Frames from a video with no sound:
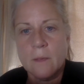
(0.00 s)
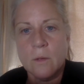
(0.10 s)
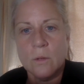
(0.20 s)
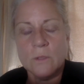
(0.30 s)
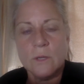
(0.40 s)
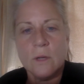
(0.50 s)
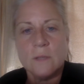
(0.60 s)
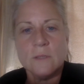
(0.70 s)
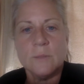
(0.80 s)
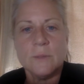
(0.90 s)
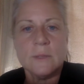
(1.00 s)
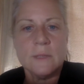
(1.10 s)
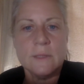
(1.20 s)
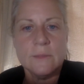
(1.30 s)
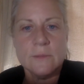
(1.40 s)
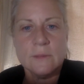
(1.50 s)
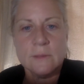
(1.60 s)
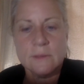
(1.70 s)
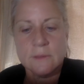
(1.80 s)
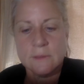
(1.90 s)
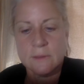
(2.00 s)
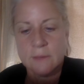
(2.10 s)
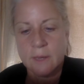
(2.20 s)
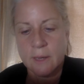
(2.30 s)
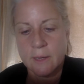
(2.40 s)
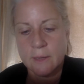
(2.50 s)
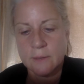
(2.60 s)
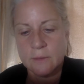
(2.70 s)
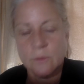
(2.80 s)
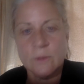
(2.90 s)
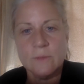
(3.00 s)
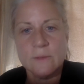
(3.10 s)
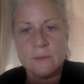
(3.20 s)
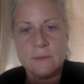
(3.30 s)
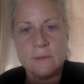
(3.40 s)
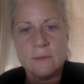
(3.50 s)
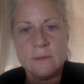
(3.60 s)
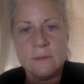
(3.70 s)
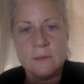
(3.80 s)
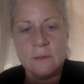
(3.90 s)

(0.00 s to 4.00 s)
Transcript: holding on to beliefs and grievances,